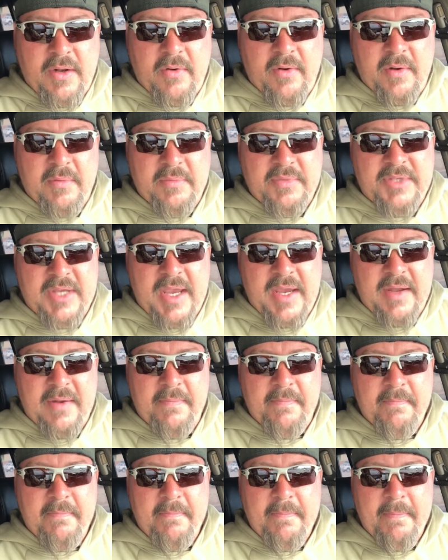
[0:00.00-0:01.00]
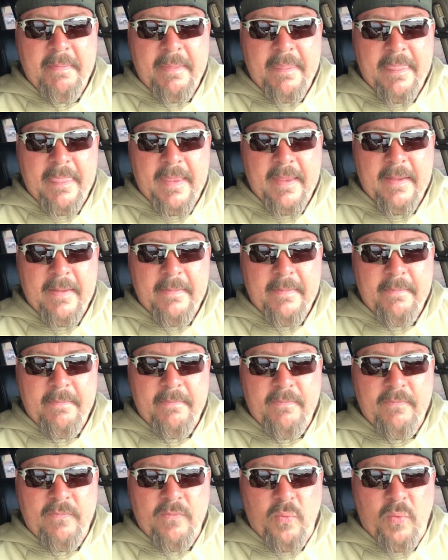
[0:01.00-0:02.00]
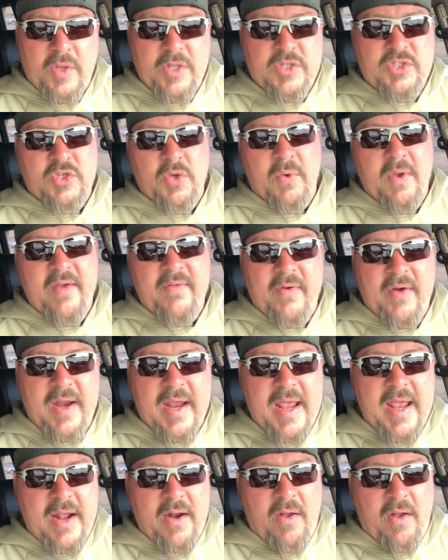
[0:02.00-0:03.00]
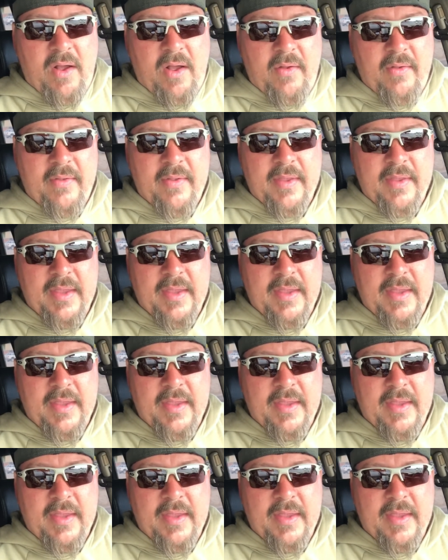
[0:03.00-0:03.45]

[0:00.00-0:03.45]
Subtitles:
know what I'm saying? Whatsoever at all.